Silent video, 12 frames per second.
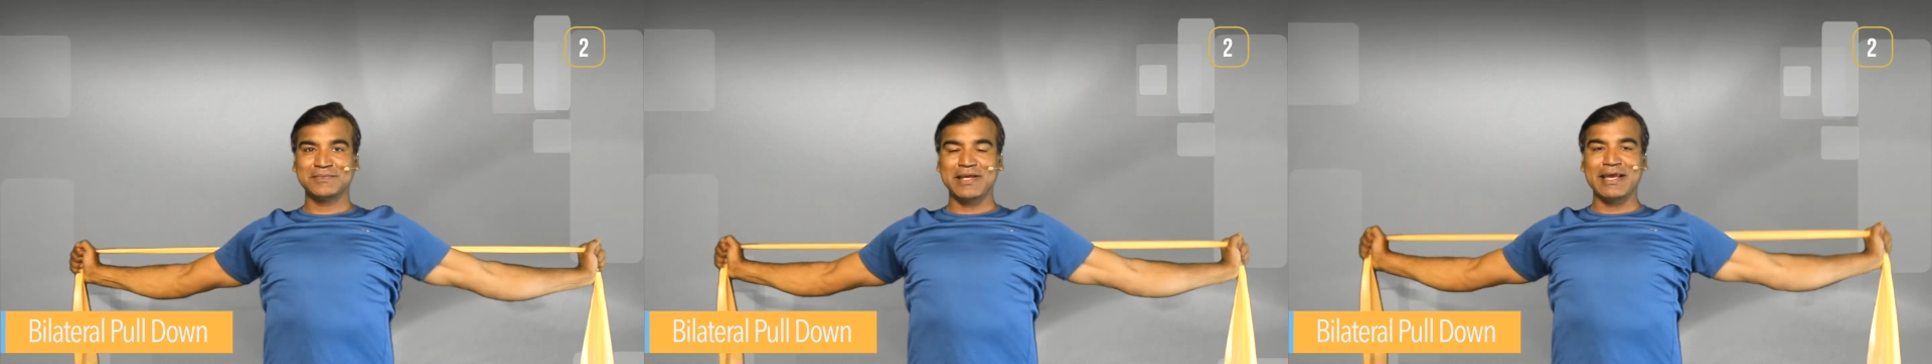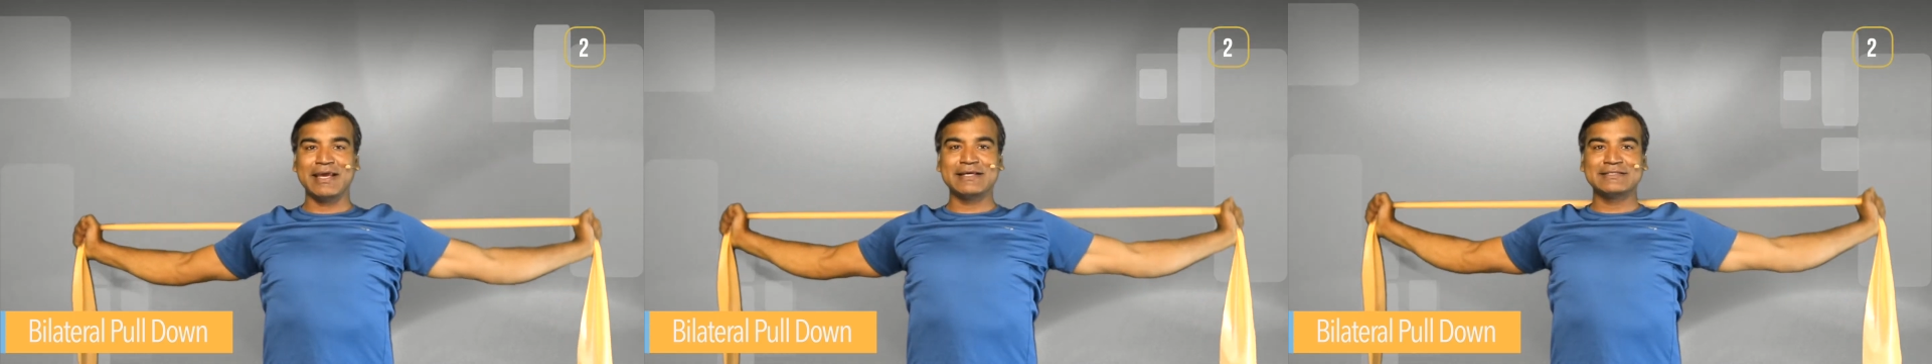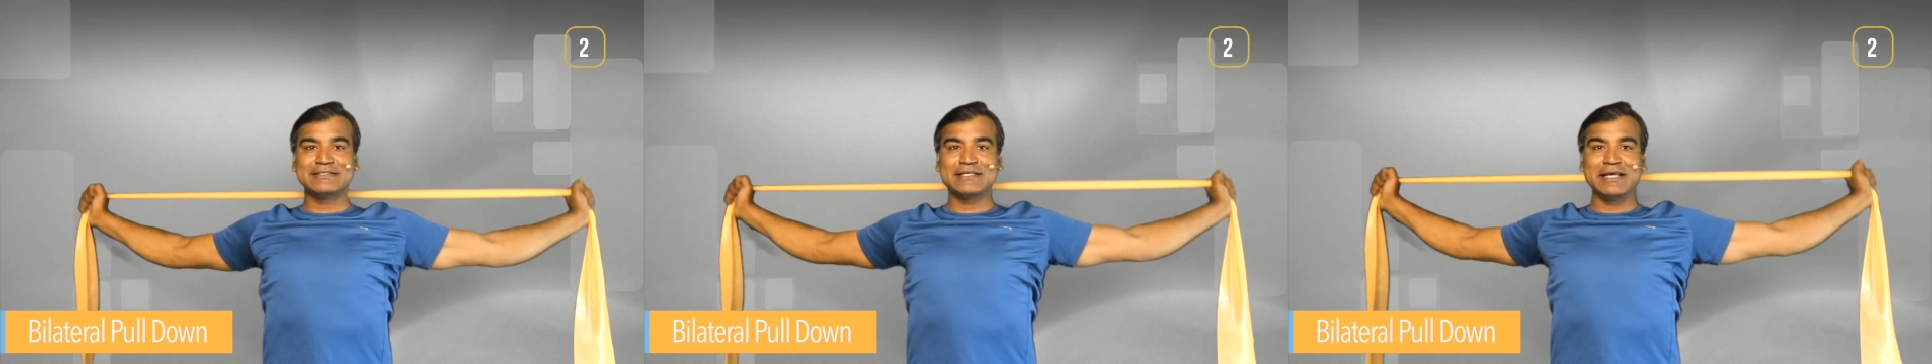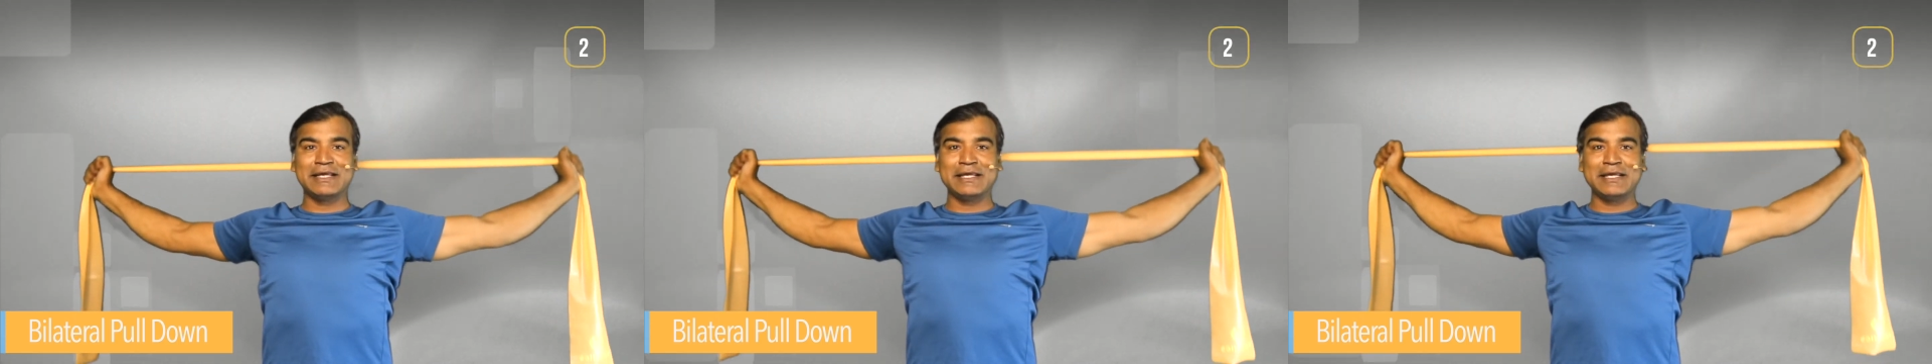
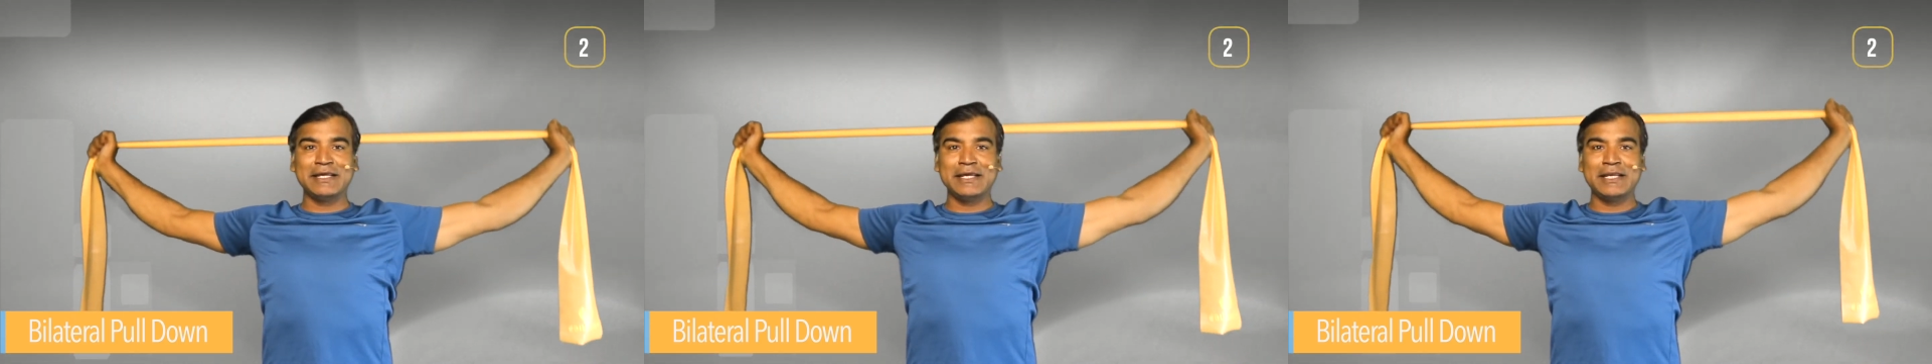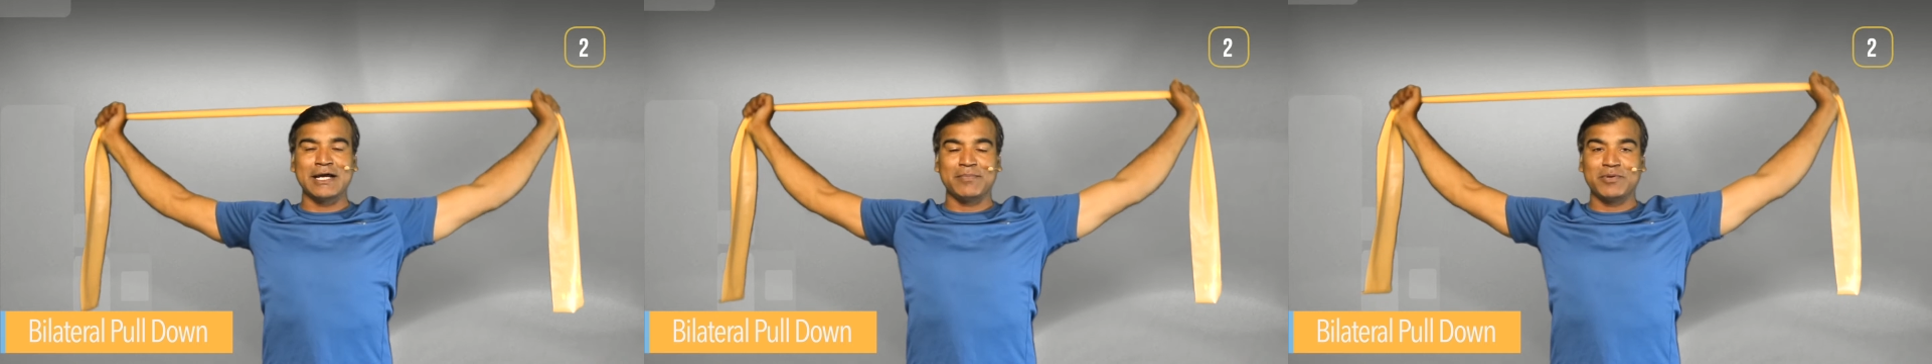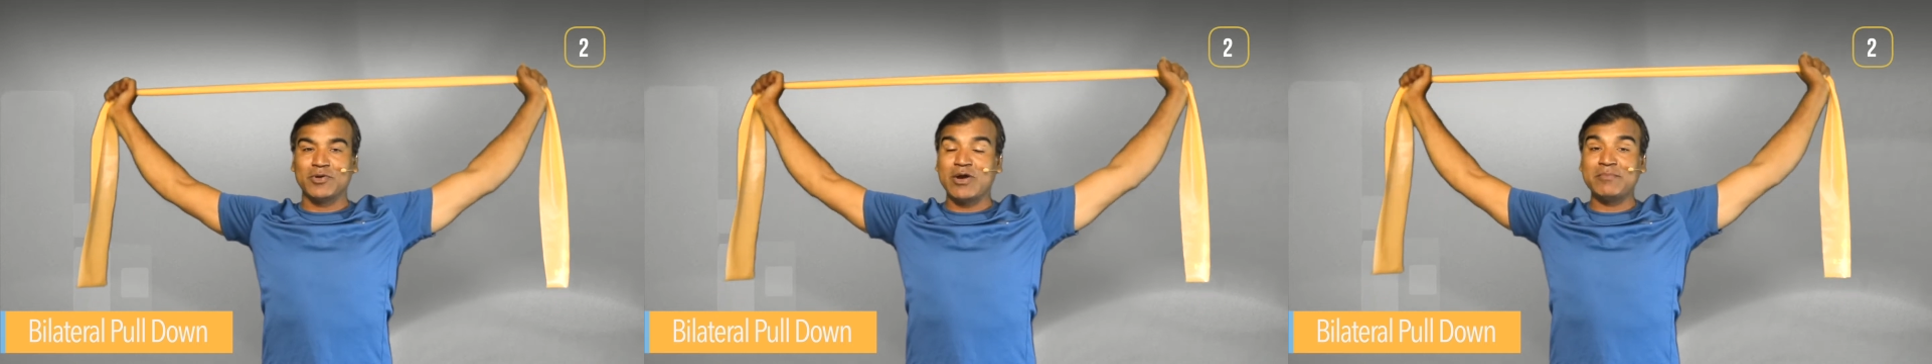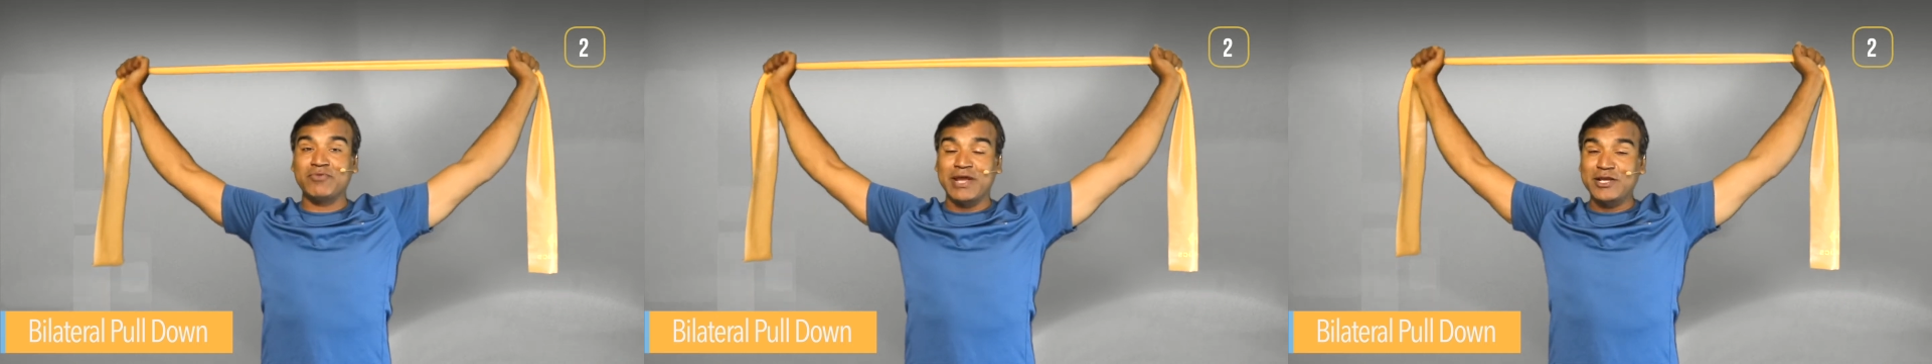Exhale, up. Now,
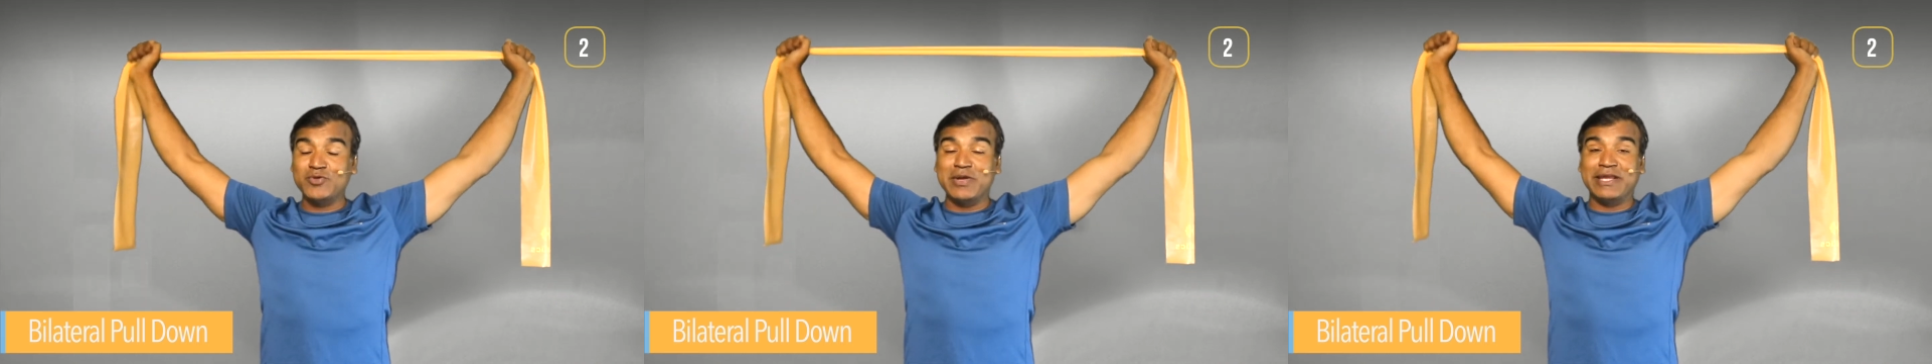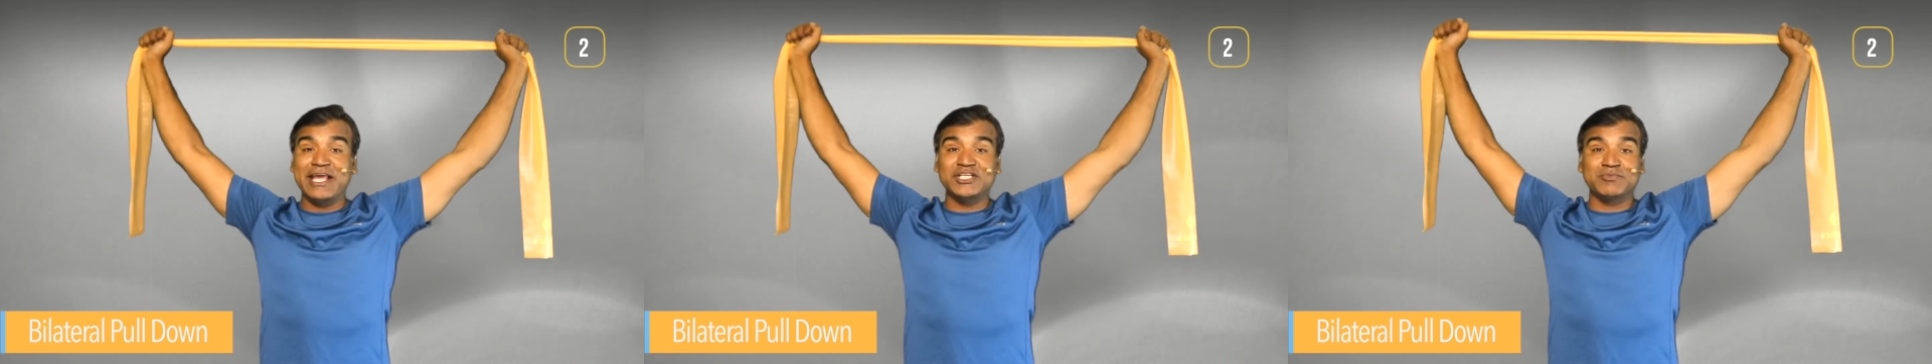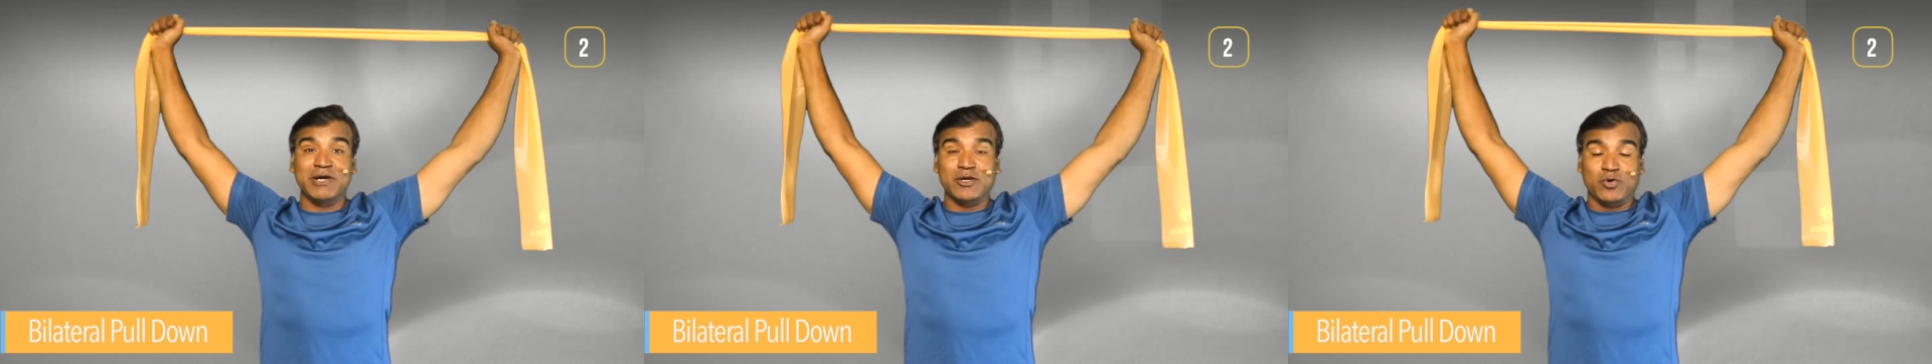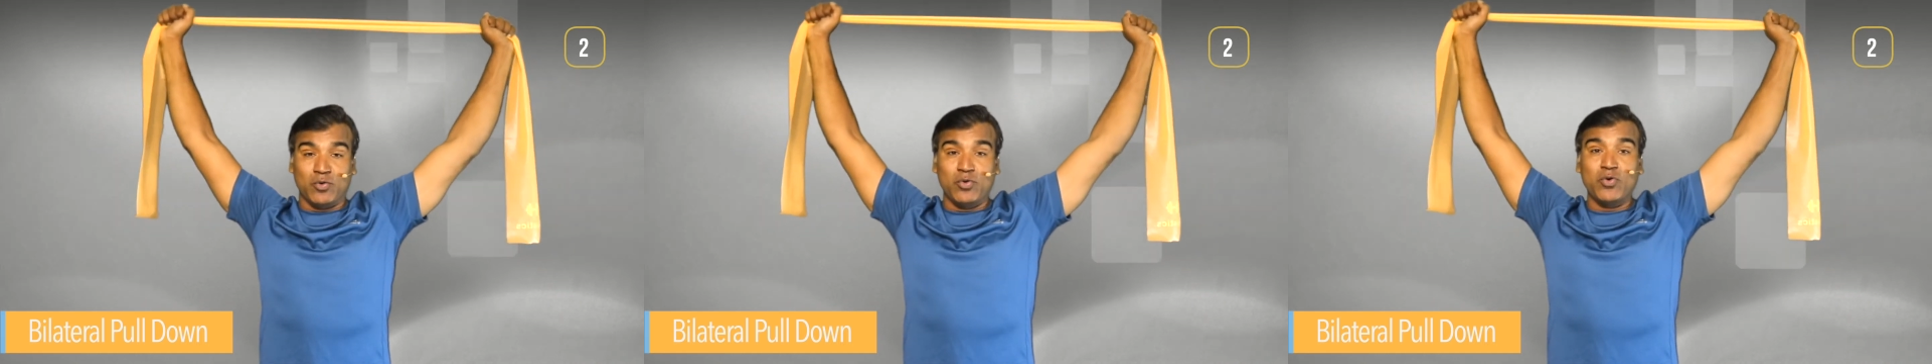I'm trying to engage my
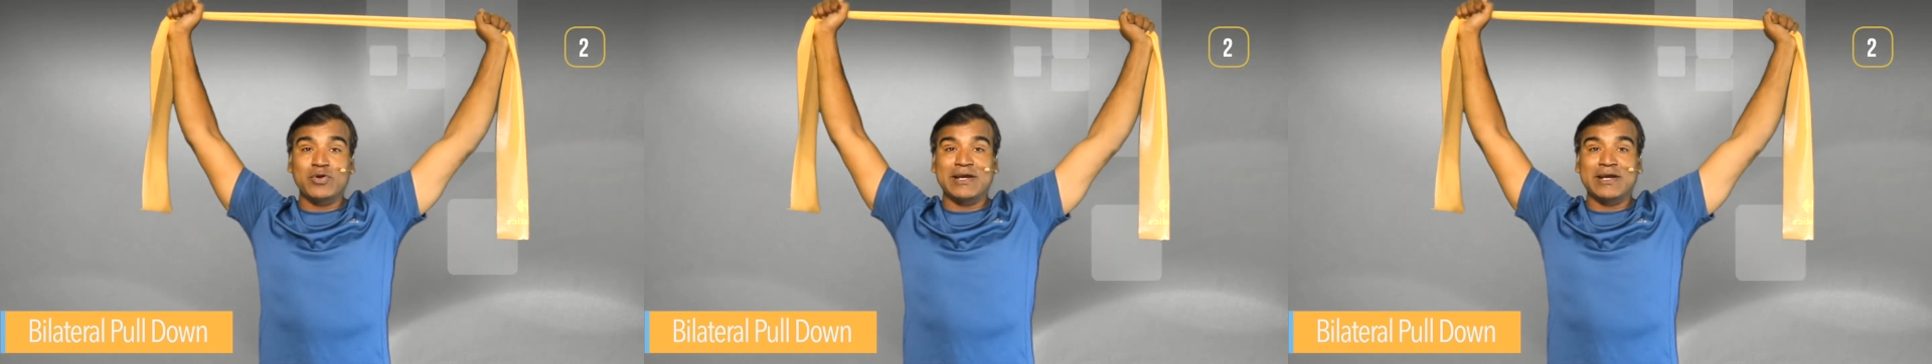core.